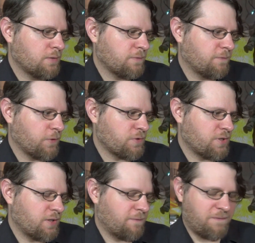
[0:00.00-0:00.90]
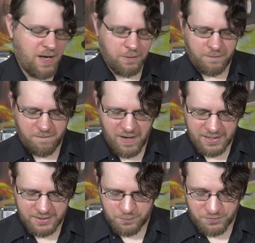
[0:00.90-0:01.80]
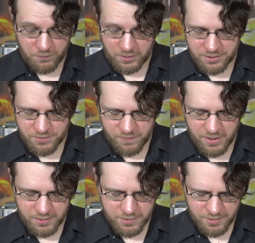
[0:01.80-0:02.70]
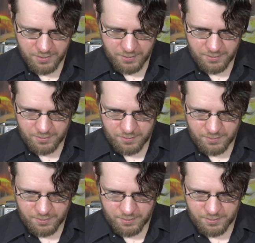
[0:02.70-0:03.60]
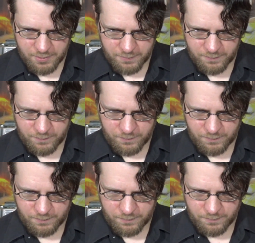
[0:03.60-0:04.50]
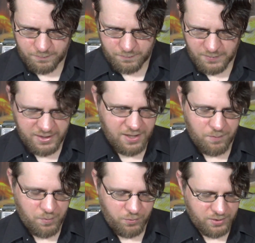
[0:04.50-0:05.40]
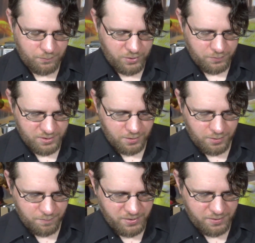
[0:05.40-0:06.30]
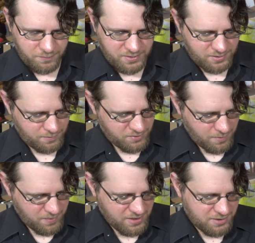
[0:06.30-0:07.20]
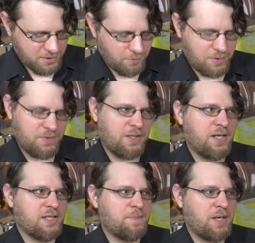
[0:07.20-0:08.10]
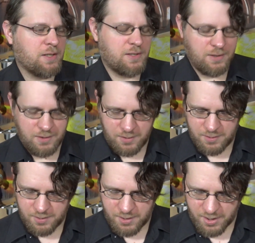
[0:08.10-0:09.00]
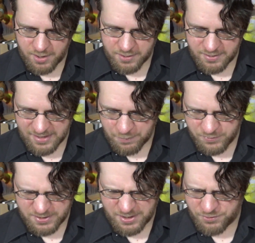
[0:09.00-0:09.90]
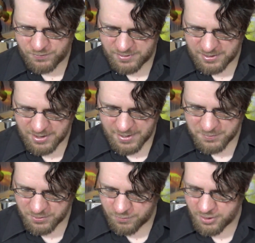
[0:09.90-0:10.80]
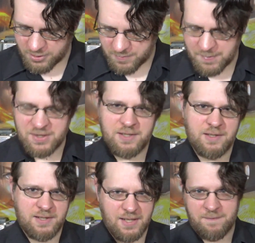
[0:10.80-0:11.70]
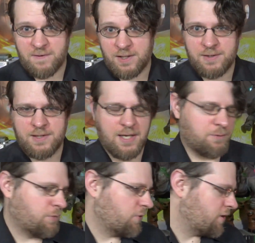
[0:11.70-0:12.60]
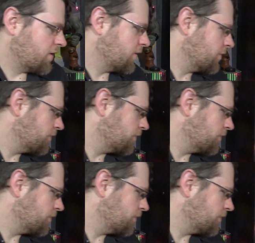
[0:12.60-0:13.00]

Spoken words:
version of Final Fight that was really strange. I can't remember what it was called, but it was on PS2 and it was on Xbox, and that was an interesting game, so who knows, maybe it's in the same vein as that one was.